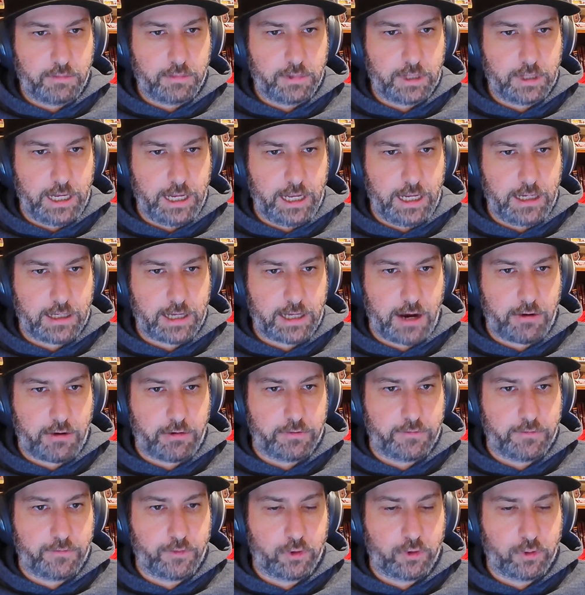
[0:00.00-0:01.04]
in
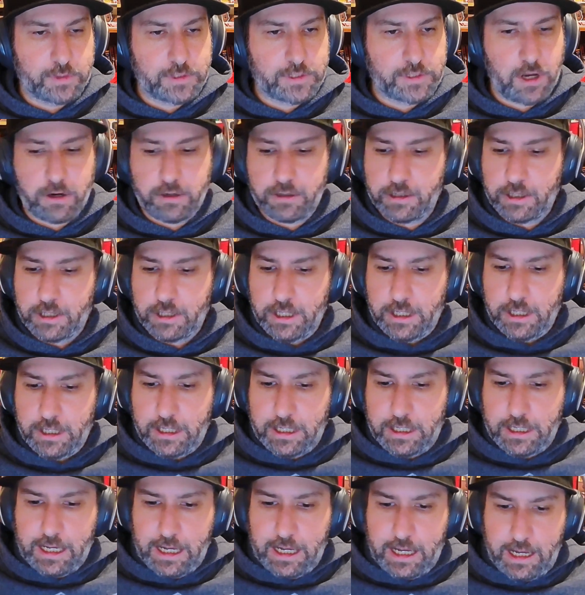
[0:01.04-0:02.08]
current form. So
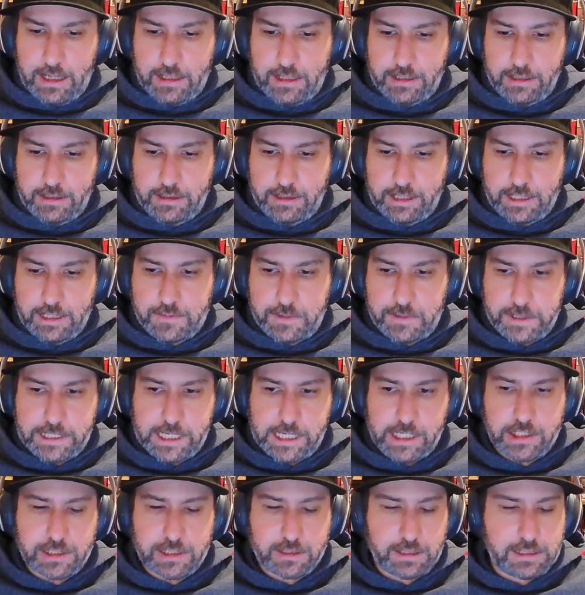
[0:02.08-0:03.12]
there's
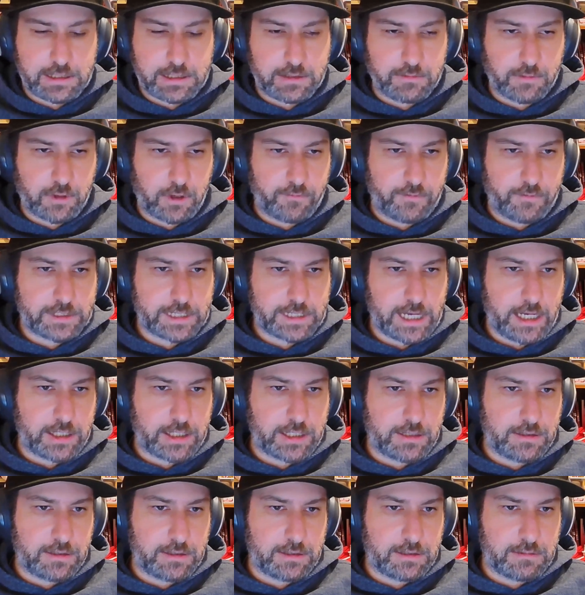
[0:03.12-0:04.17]
potentially some
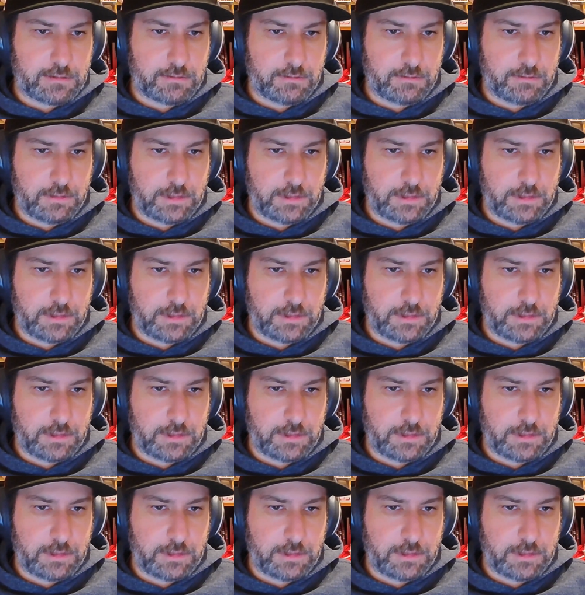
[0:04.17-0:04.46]
conversations